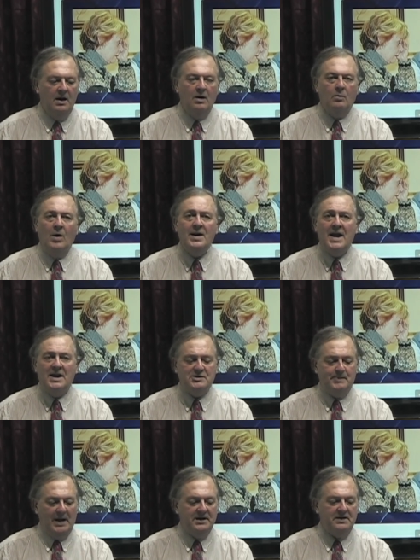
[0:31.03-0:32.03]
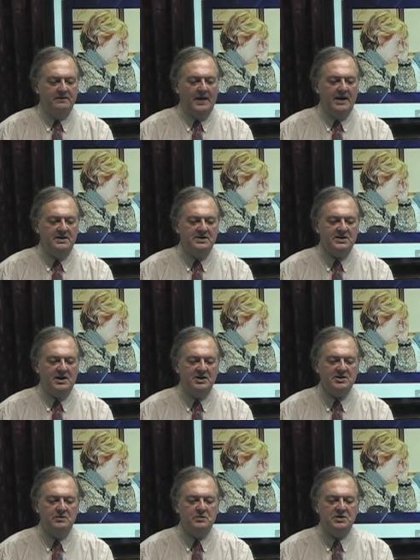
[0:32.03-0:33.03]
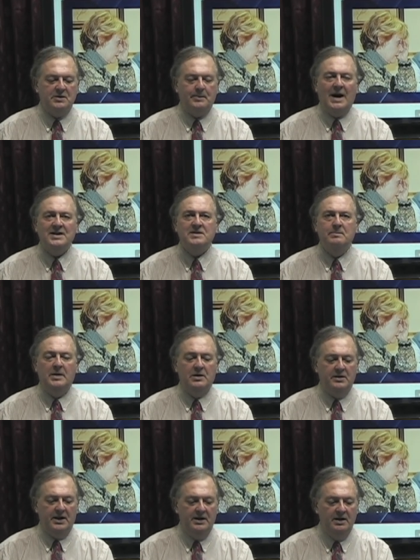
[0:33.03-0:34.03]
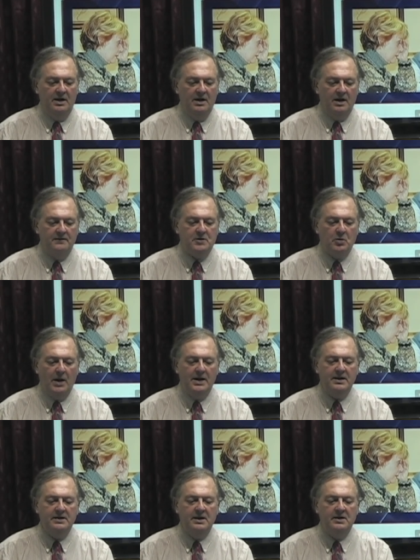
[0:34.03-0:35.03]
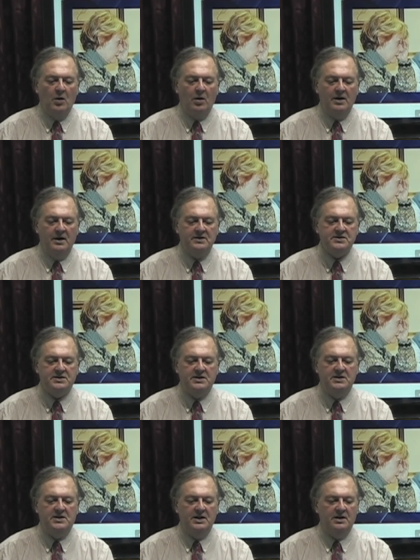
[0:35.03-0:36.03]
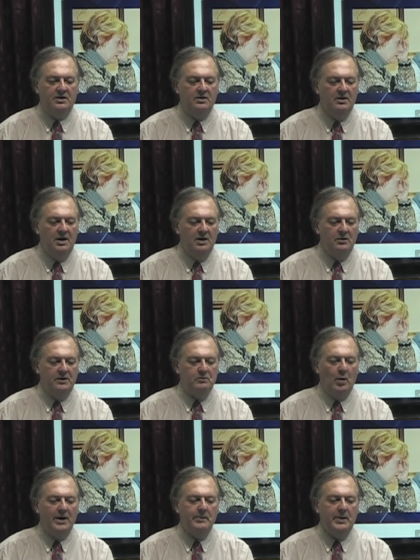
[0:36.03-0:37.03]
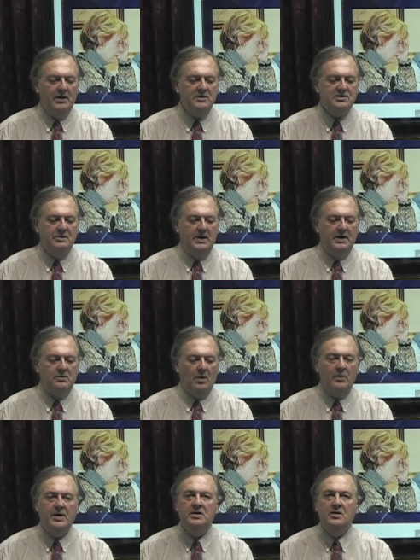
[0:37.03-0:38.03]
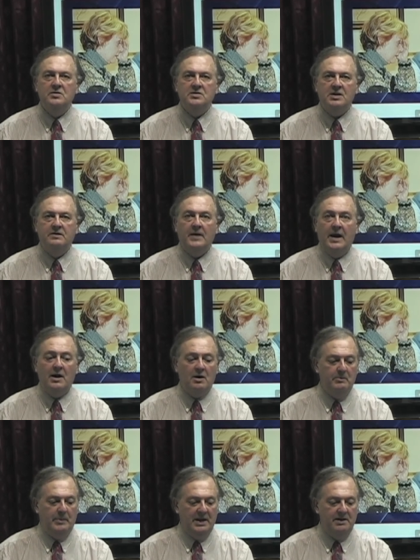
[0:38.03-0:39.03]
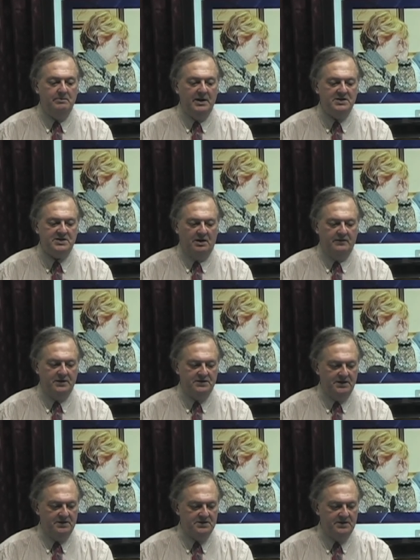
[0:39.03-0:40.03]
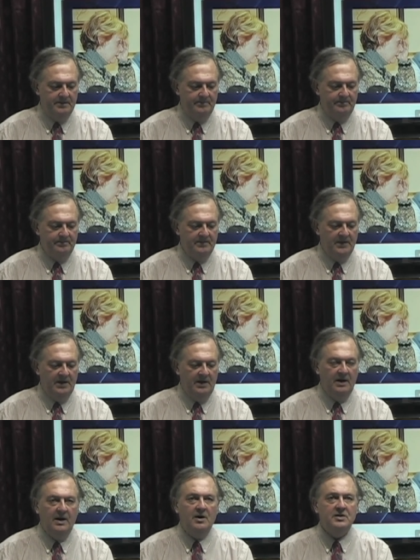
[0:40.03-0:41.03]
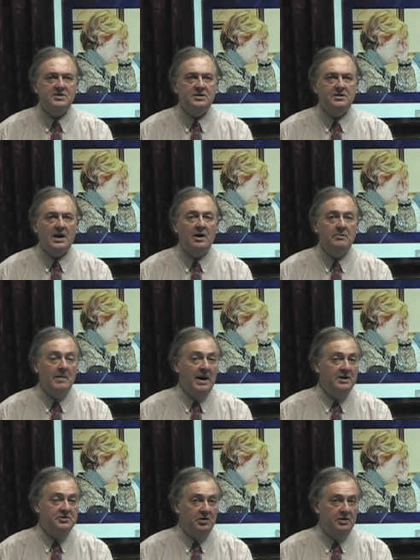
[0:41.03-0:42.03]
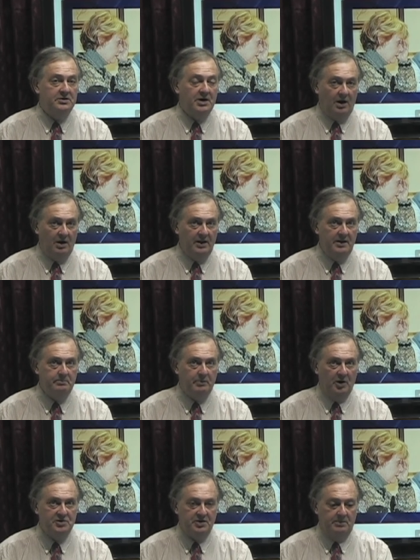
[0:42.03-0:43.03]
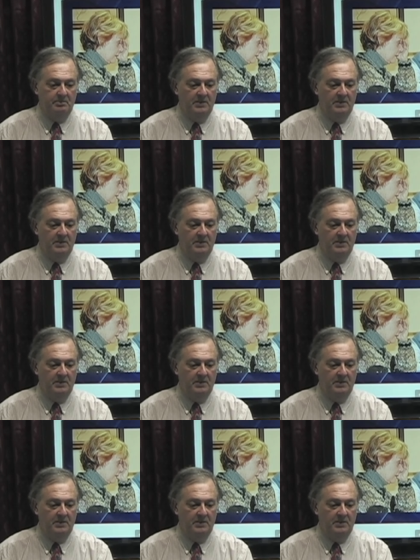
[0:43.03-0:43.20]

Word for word: One aspect of that discussion was the possibility of creating an ordinance to deal with what appears to be growing use of Airbnb services. Here's Town Manager Darlene Burcham